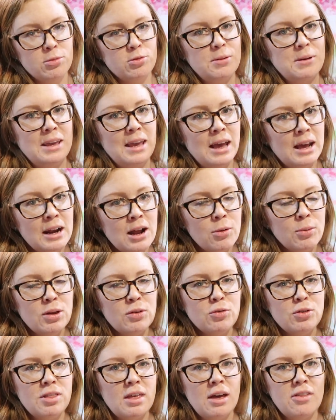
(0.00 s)
So I cannot
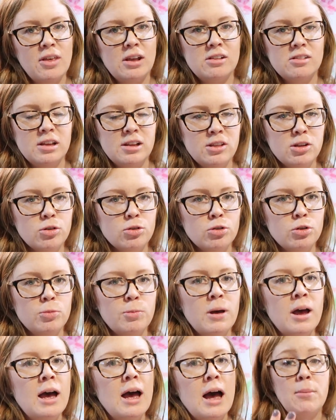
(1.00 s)
wait for that. That's in the group.